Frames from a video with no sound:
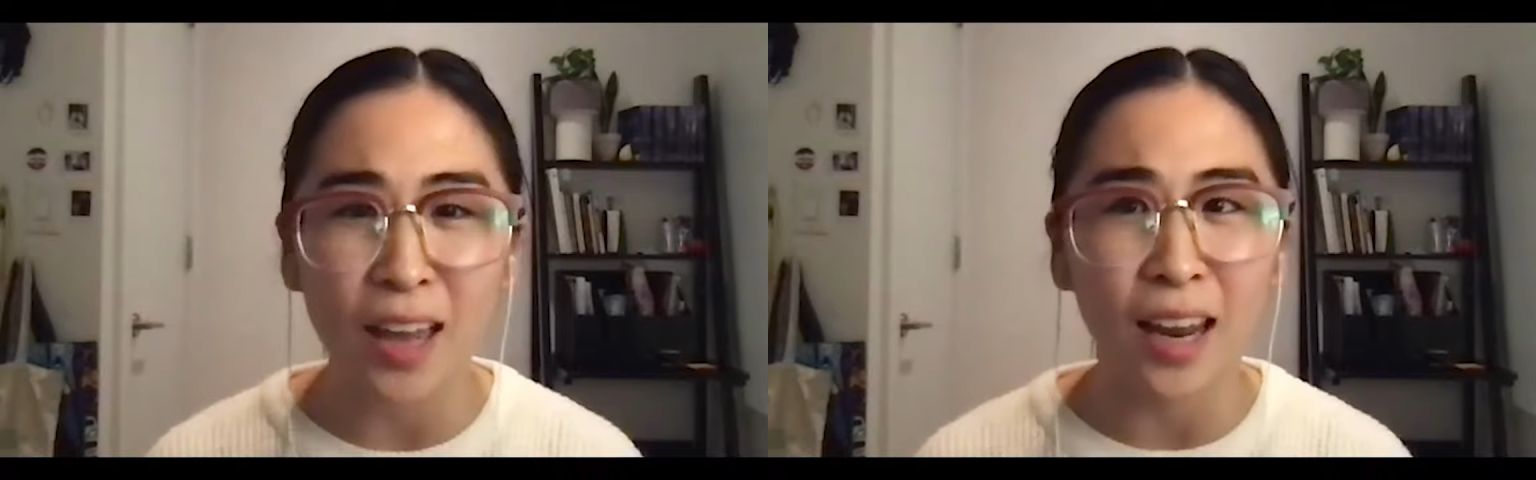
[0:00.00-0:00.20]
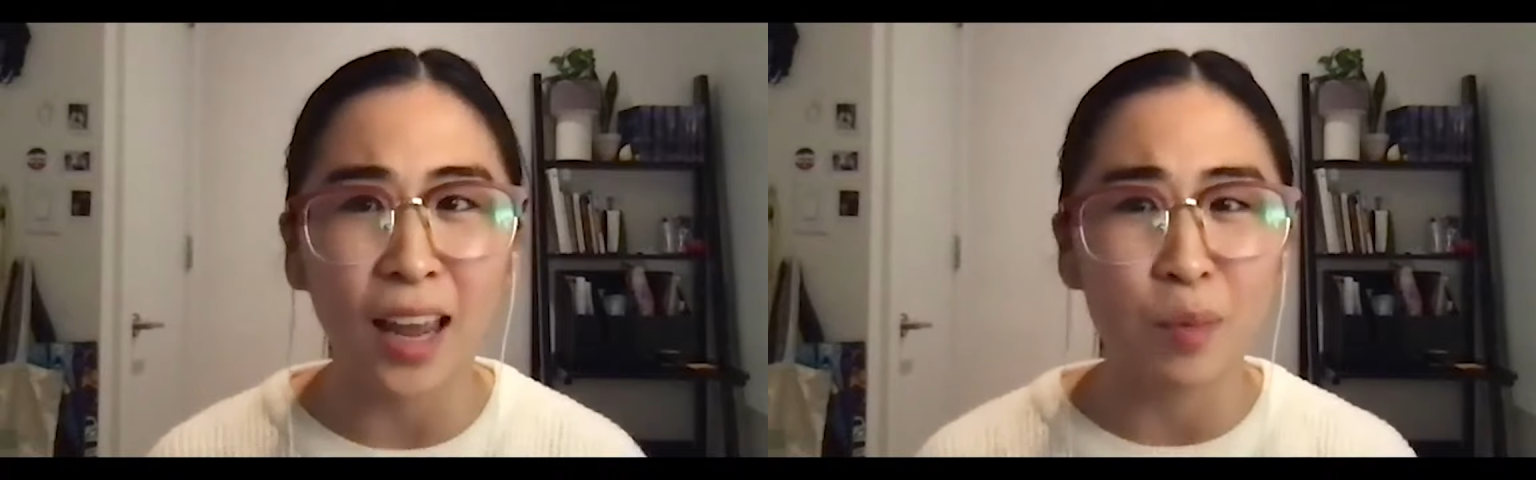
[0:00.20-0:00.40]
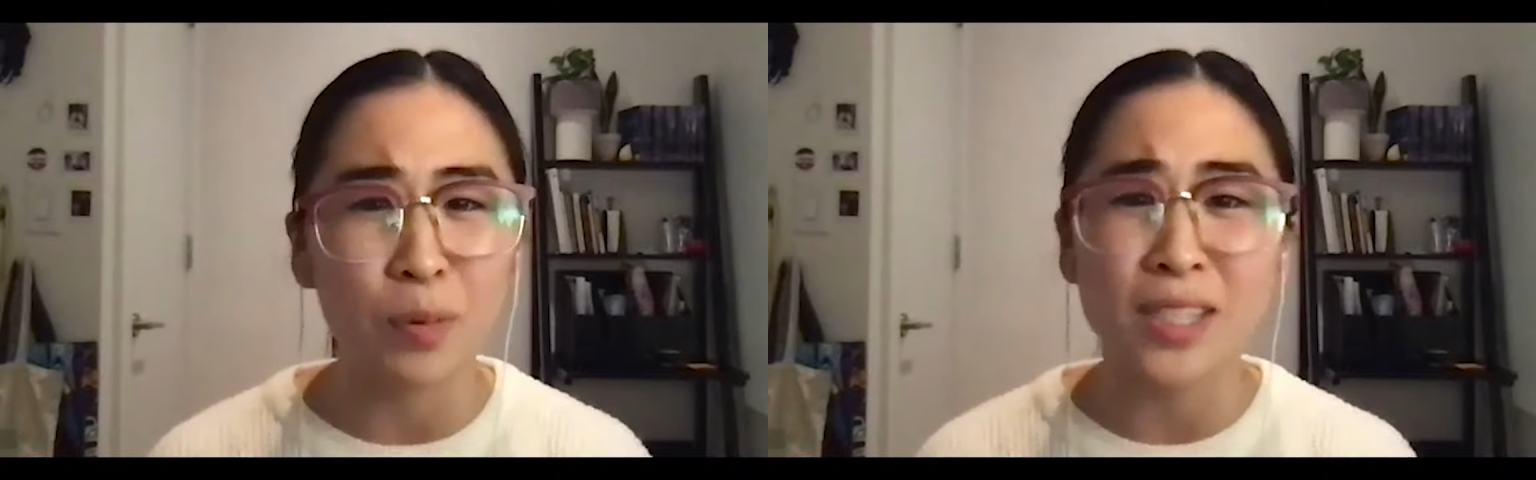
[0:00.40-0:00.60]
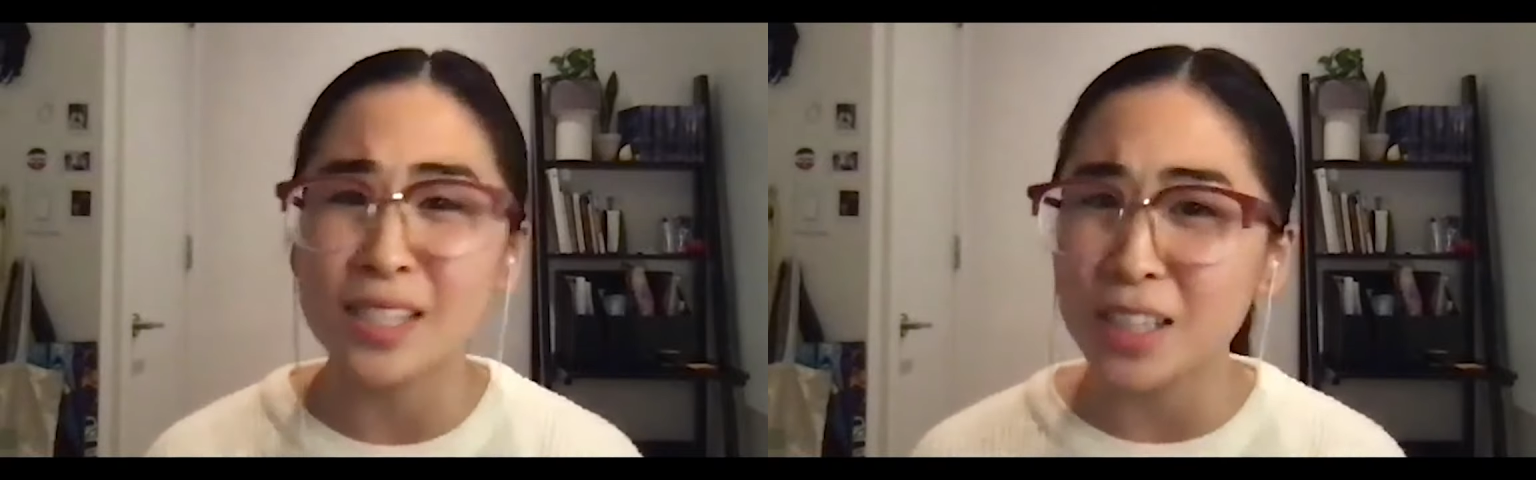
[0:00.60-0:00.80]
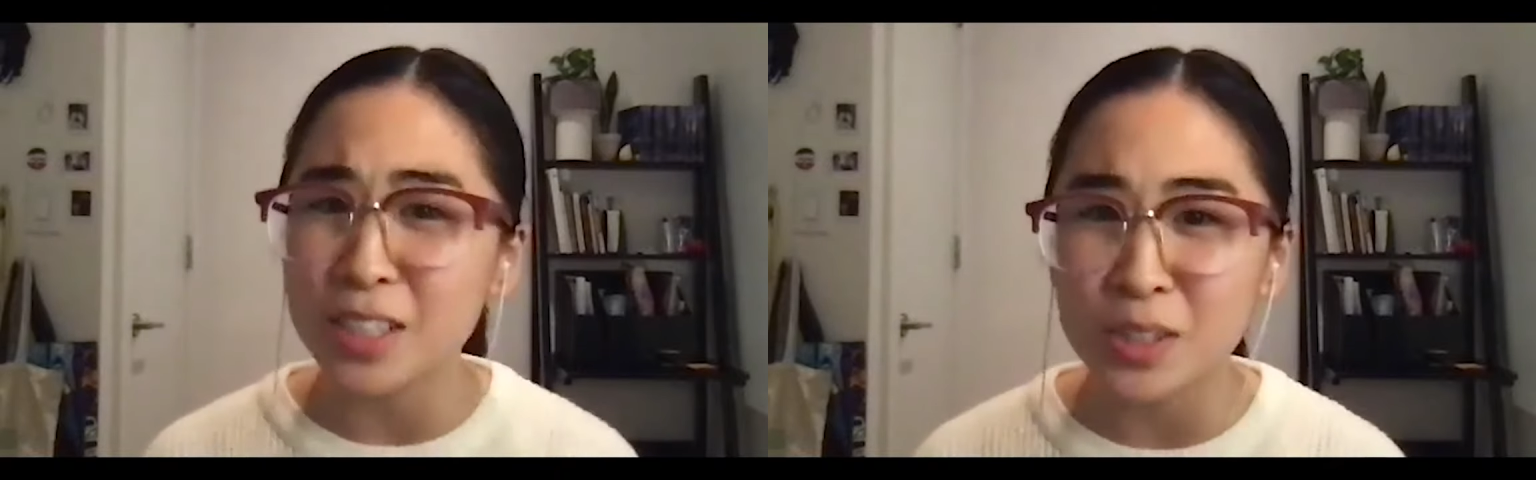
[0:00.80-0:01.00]
at a
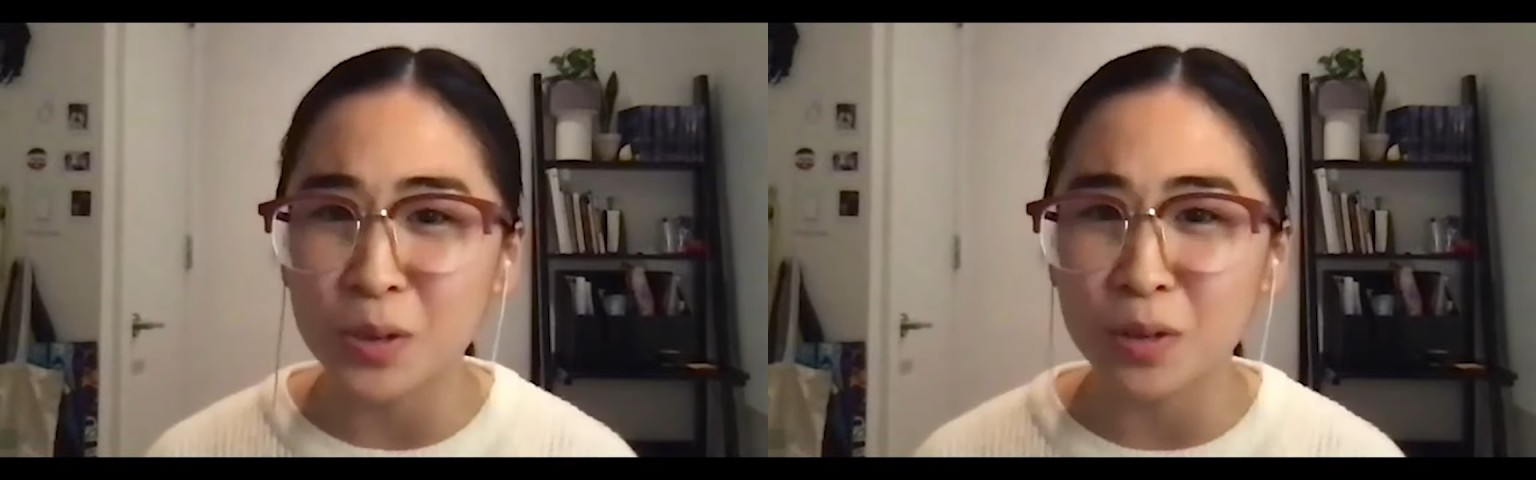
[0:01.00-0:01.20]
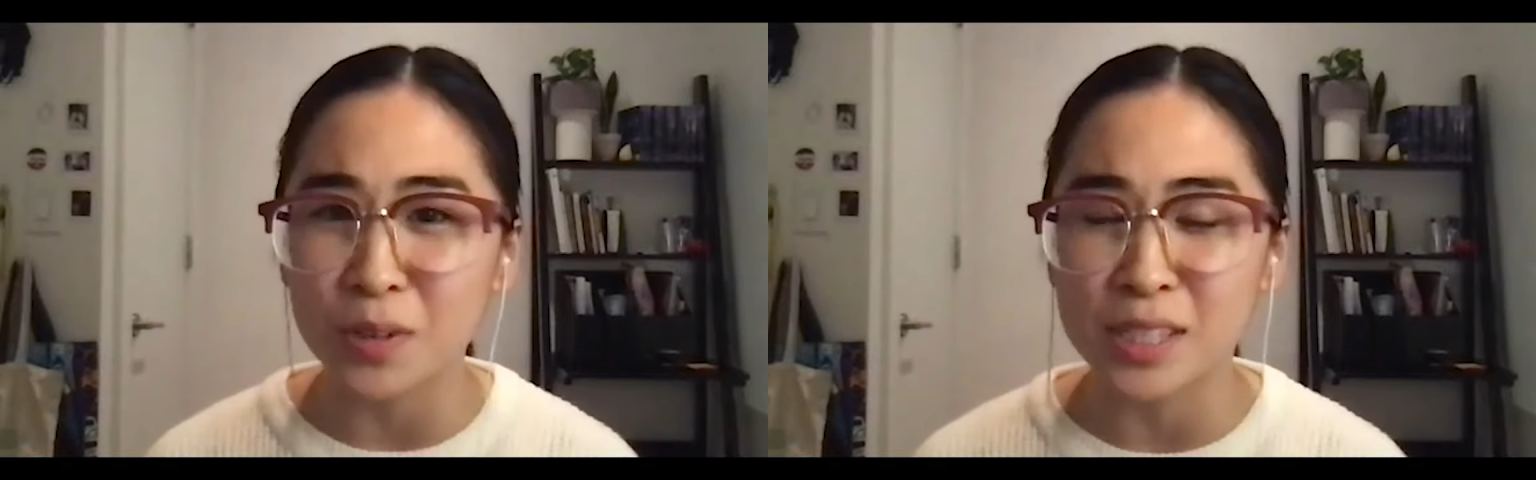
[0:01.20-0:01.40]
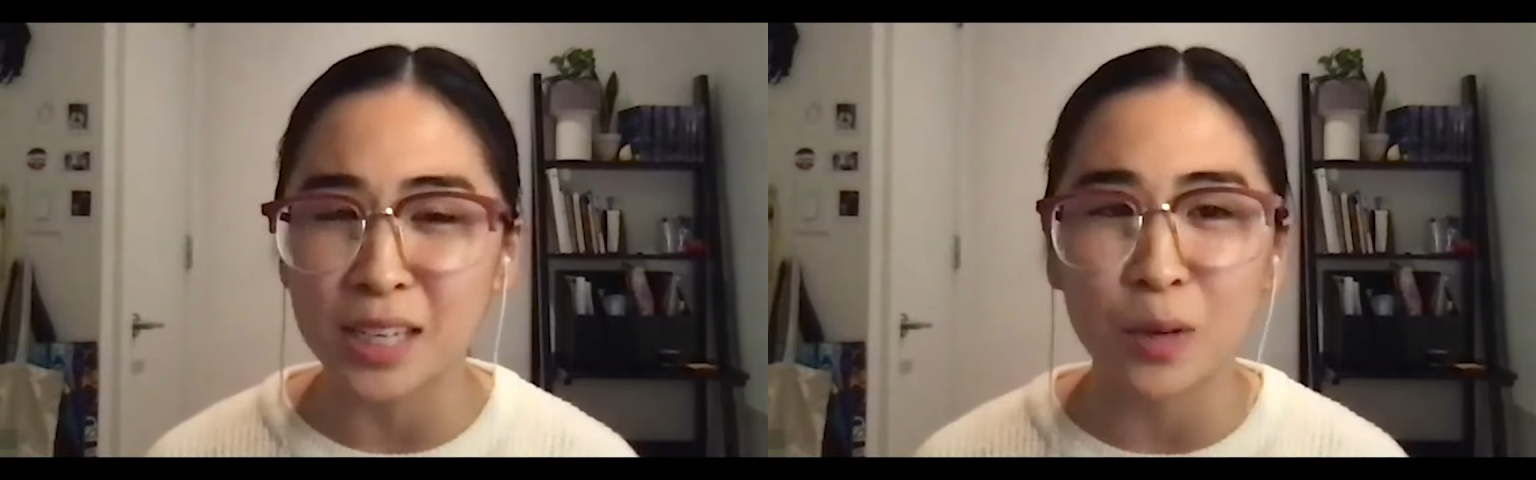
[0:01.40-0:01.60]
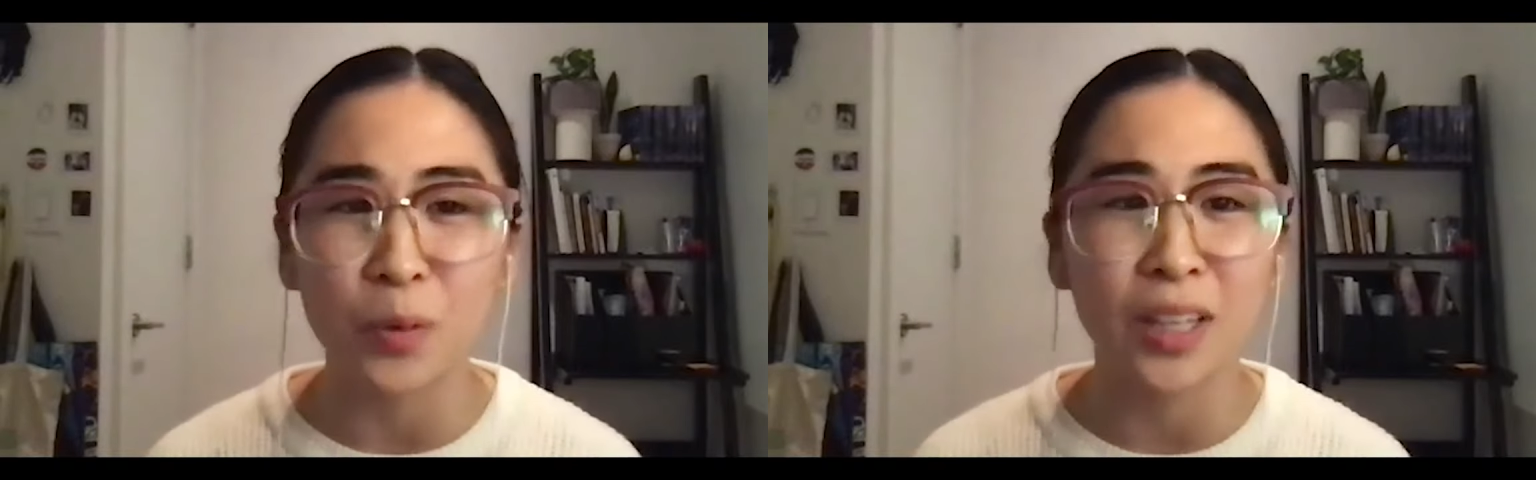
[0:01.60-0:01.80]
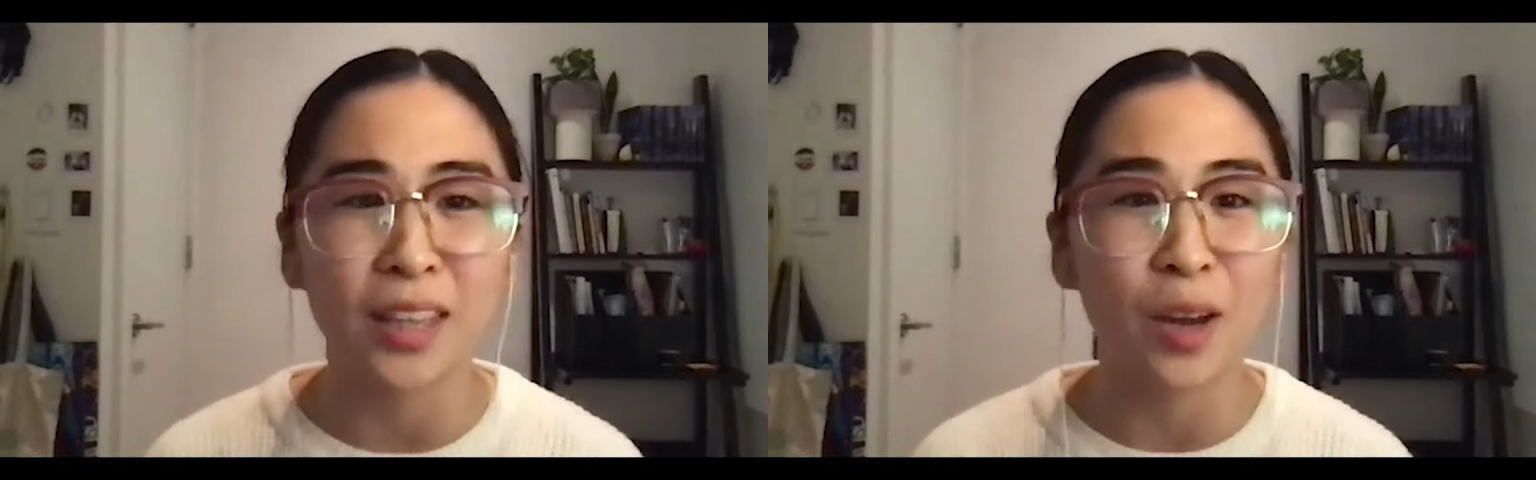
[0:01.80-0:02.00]
prestigious university
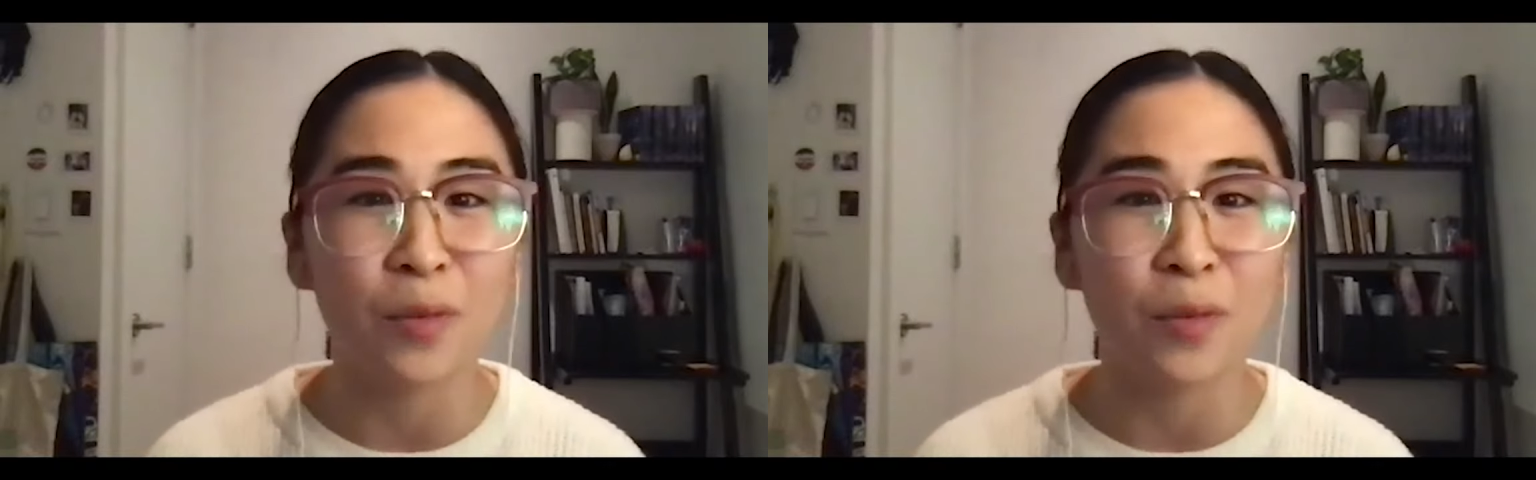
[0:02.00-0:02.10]
with